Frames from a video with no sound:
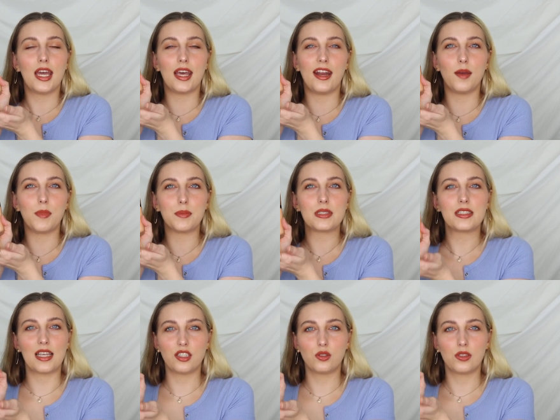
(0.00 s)
And I'm
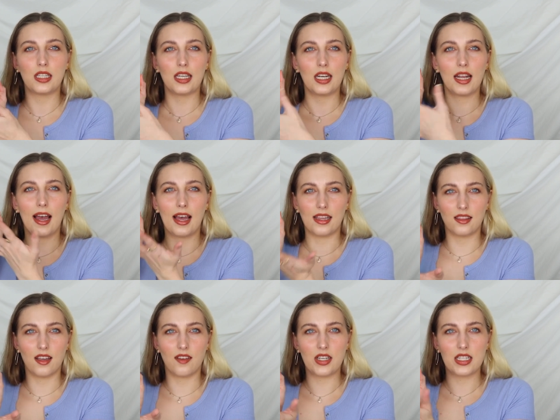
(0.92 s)
obsessed with it. I
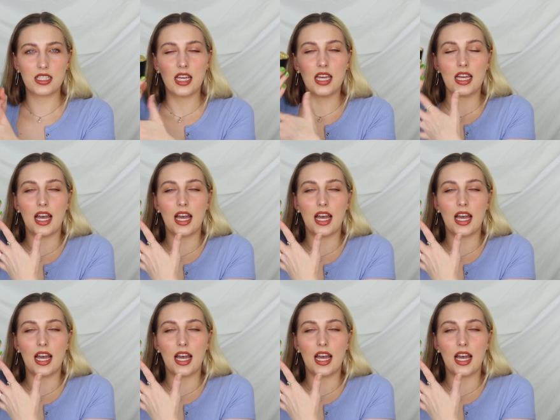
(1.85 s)
love it.